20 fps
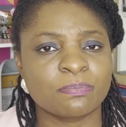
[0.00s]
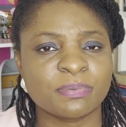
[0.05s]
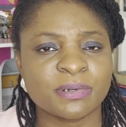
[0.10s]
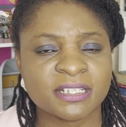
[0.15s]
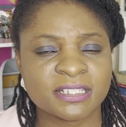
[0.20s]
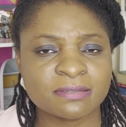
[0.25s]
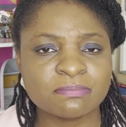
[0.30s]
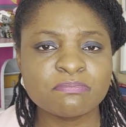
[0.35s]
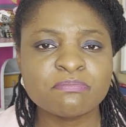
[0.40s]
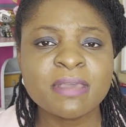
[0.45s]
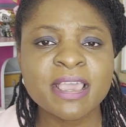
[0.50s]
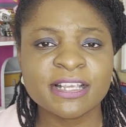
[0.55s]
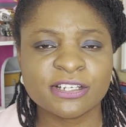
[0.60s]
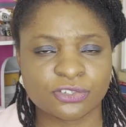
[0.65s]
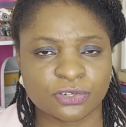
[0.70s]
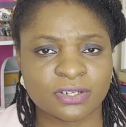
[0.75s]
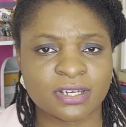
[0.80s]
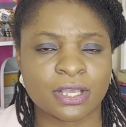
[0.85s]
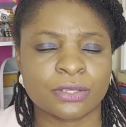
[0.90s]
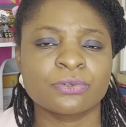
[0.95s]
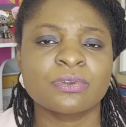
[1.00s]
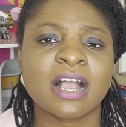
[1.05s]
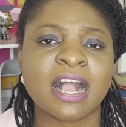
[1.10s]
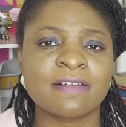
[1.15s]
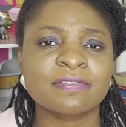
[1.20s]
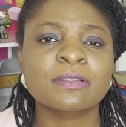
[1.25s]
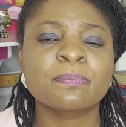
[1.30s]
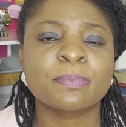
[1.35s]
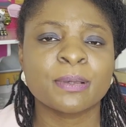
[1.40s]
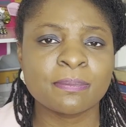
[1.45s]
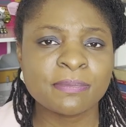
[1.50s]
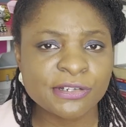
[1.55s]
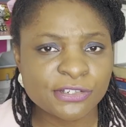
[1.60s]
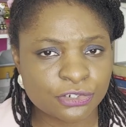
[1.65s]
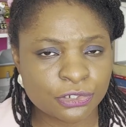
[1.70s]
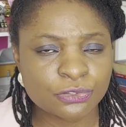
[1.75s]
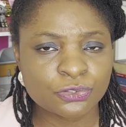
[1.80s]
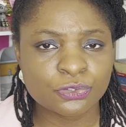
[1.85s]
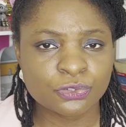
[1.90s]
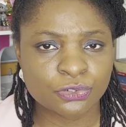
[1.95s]
please make sure that you have the
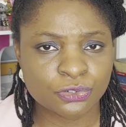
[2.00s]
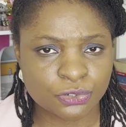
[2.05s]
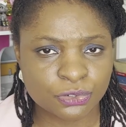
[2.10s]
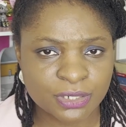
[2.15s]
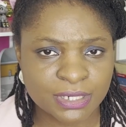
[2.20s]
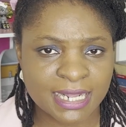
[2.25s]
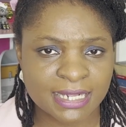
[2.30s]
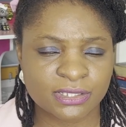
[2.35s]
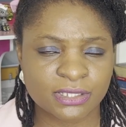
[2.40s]
permission to do that.